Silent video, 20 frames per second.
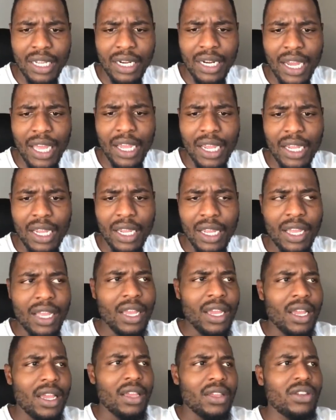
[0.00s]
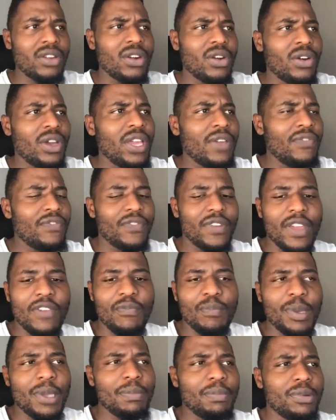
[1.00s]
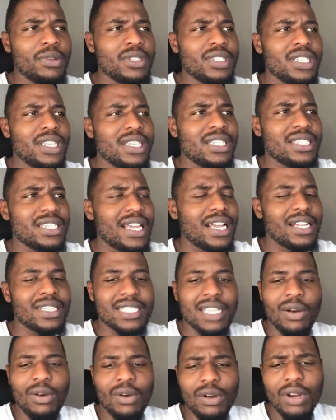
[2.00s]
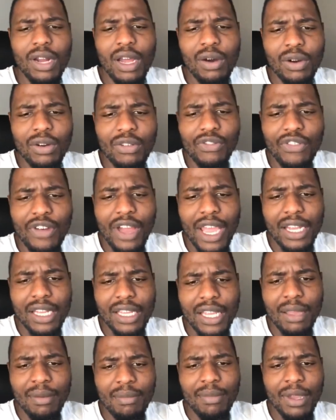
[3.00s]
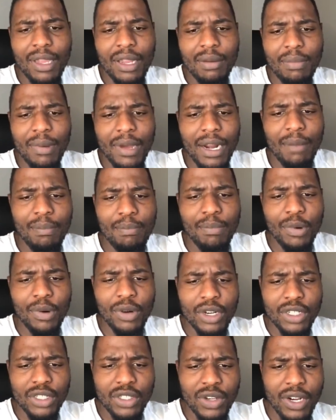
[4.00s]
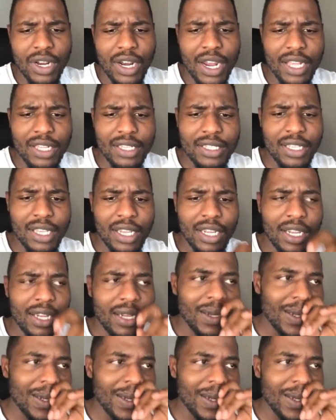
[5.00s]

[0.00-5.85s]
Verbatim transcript: Like, you know, if people see sales, I won't fight them, man. But I'm bullish on Nasdaq.